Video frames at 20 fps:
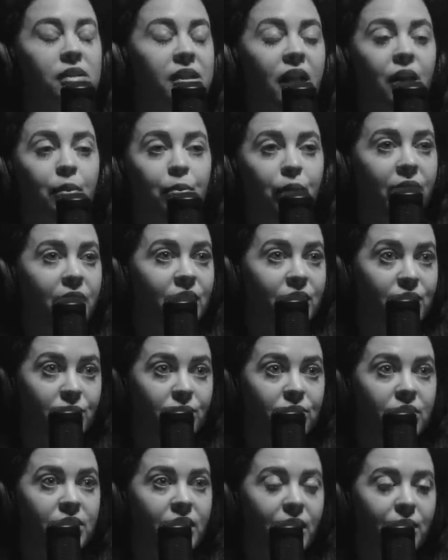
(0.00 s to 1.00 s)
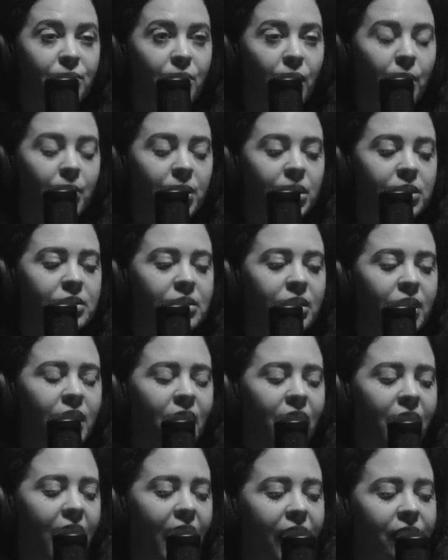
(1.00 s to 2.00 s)
celebrating suicide bombers
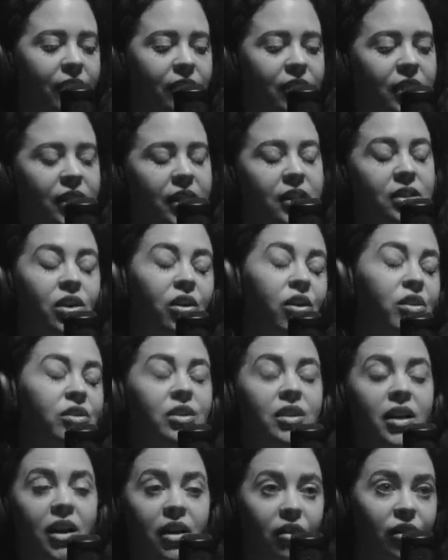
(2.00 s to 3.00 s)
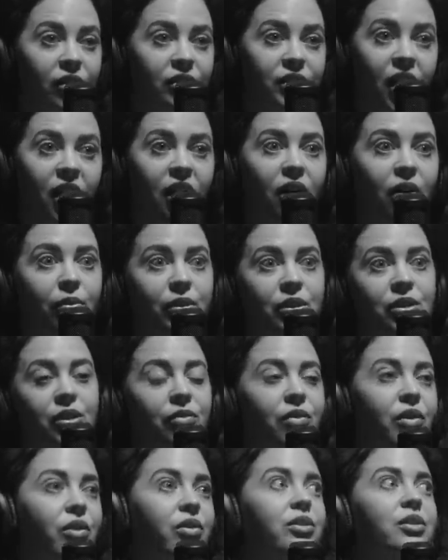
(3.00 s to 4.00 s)
at the Intercontinental Hotel, which,
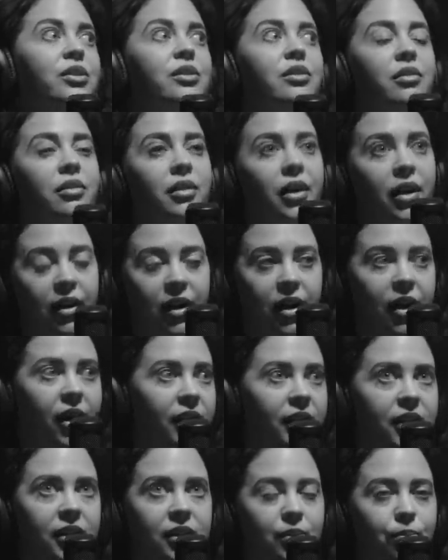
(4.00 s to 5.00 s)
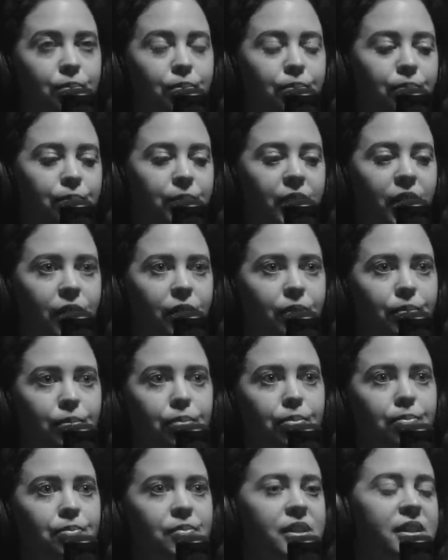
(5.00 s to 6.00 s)
of course, the Haqqanis, you know,
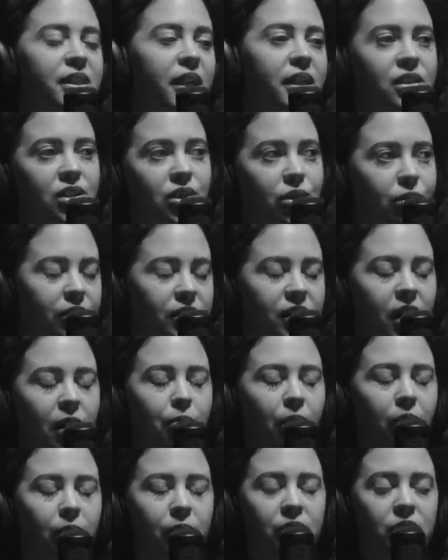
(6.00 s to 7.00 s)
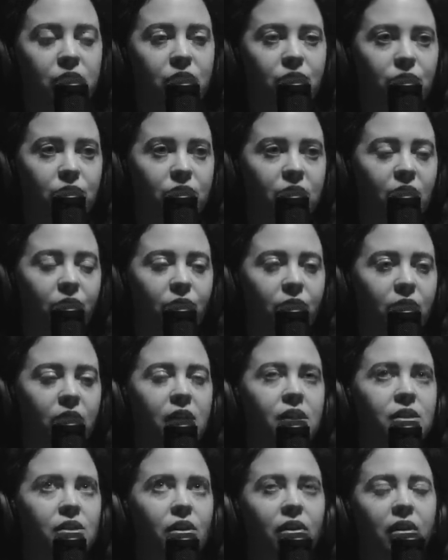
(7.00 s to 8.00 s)
sent suicide bombers to several
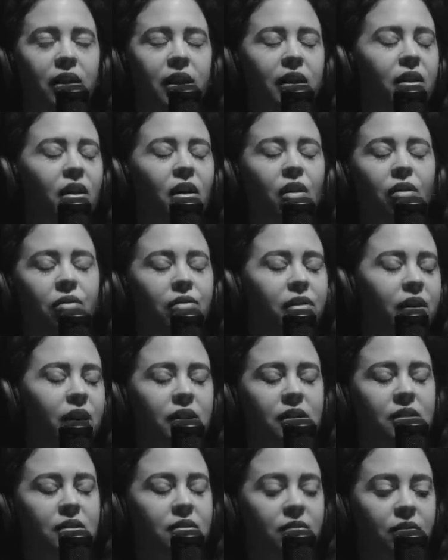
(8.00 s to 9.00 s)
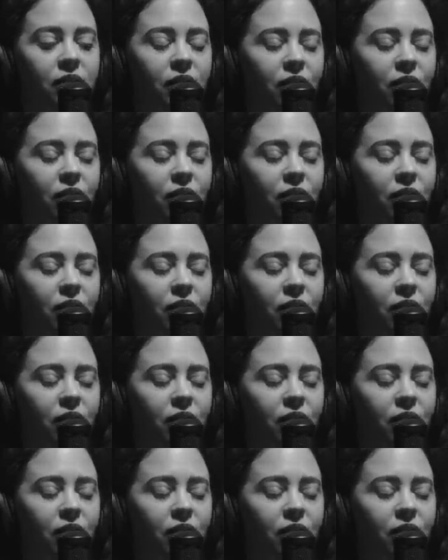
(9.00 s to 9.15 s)
years earlier. The whole thing is